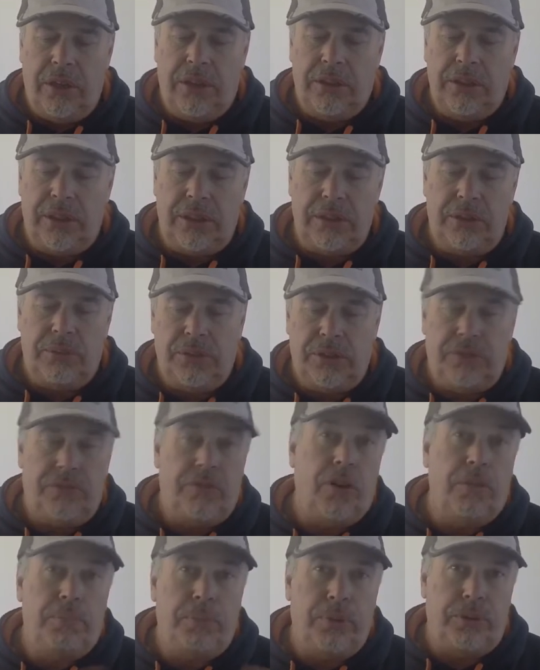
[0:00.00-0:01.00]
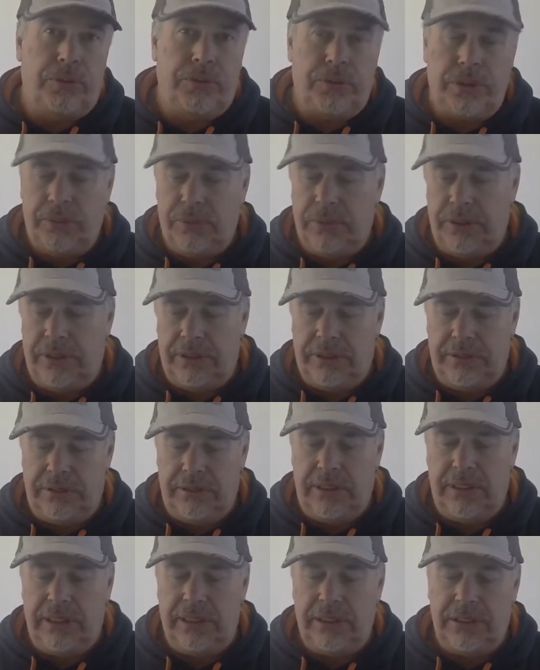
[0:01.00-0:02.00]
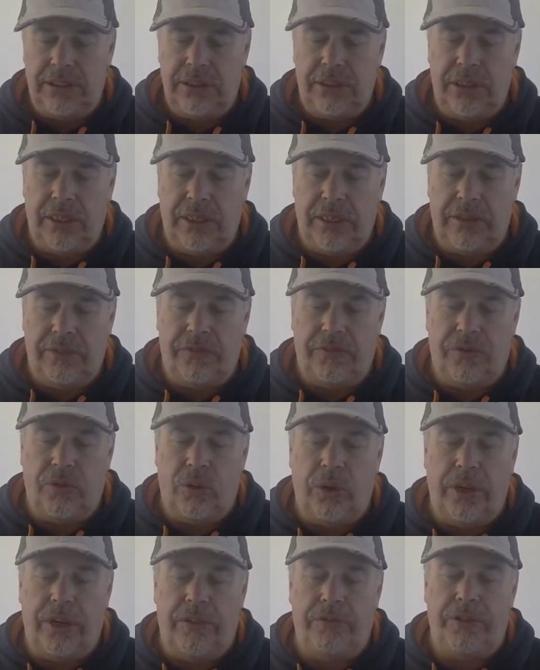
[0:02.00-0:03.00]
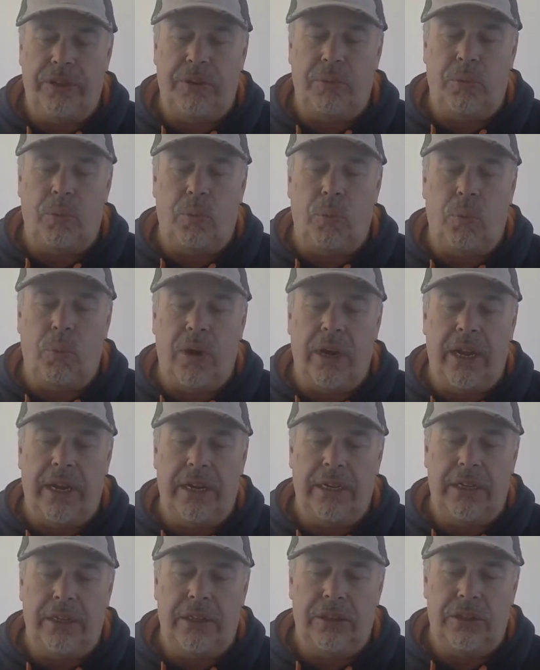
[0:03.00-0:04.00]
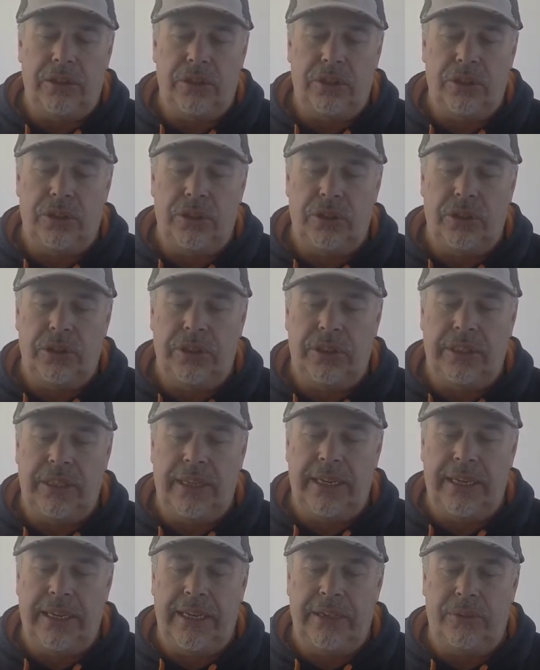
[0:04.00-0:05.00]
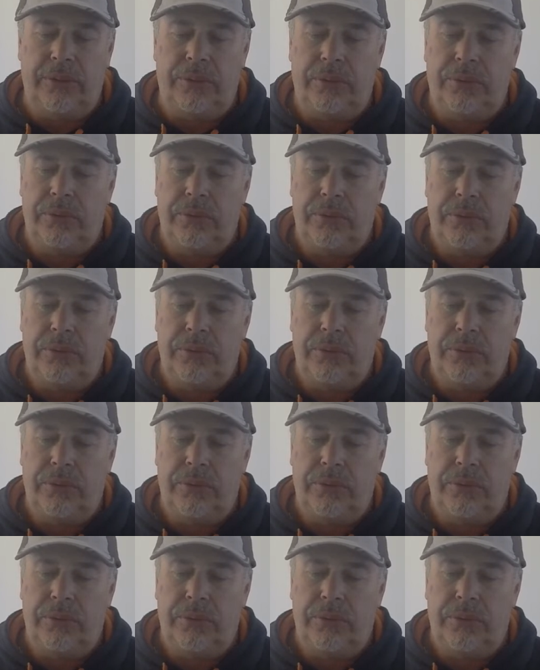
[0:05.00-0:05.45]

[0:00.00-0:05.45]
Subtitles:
so this one's 5.3 to 1, right? So for every one turn of the handle,